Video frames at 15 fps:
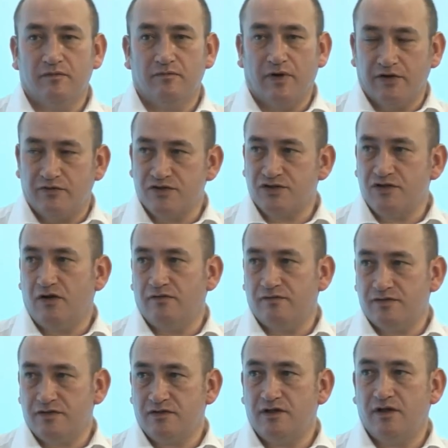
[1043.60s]

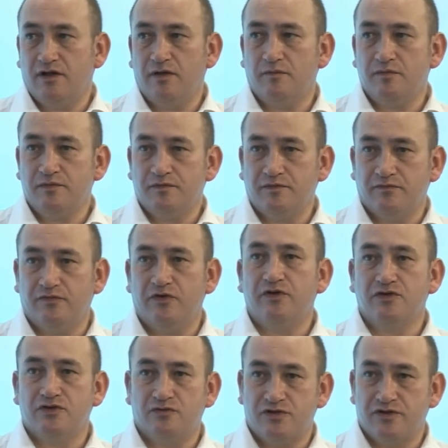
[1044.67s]
Microsoft
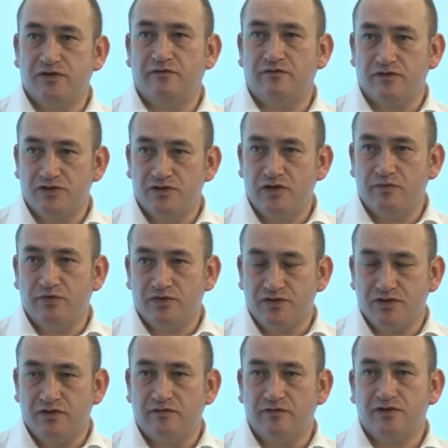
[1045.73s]
virtual server and terminal
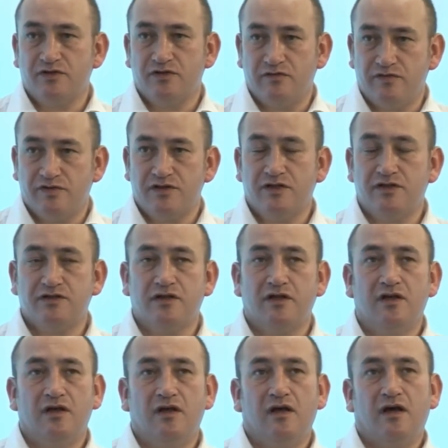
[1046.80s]
server services,
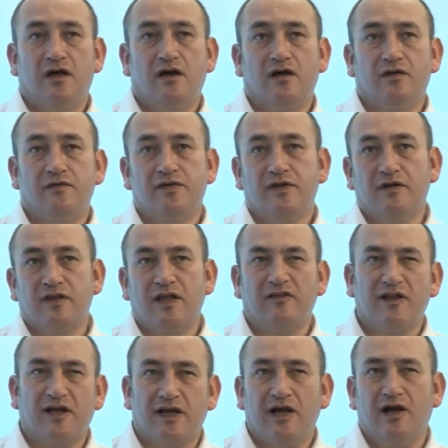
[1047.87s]
and
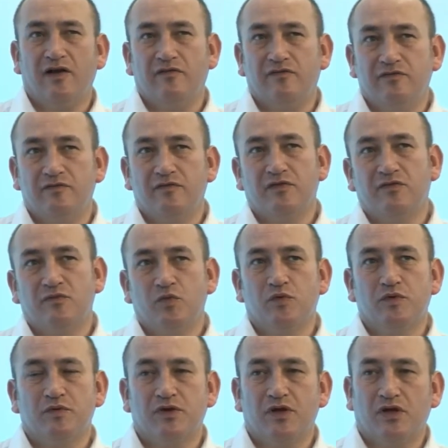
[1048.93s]
that kind of
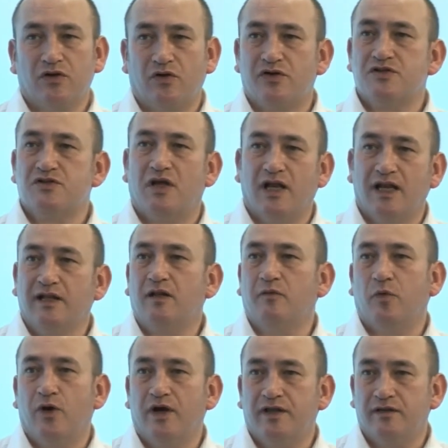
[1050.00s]
got us a little
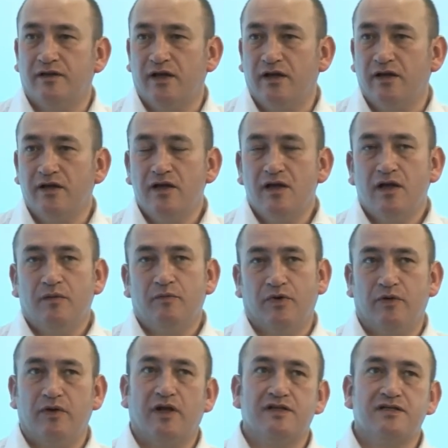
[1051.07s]
way there,
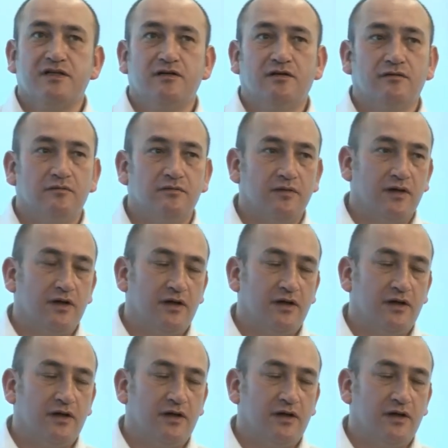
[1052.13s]
but until